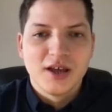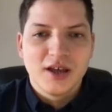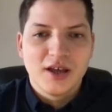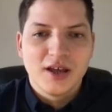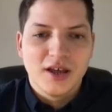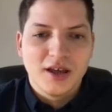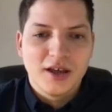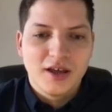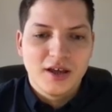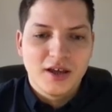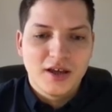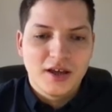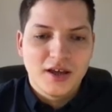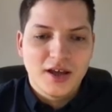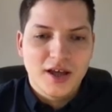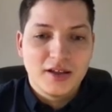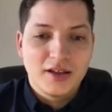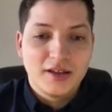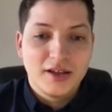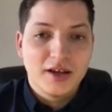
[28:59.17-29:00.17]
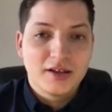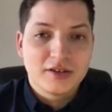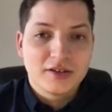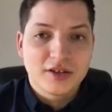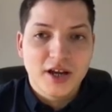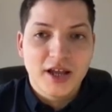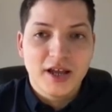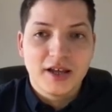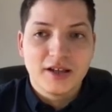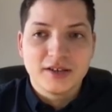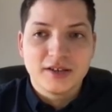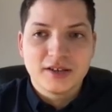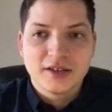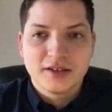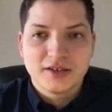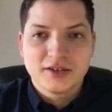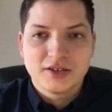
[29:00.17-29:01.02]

at the other end,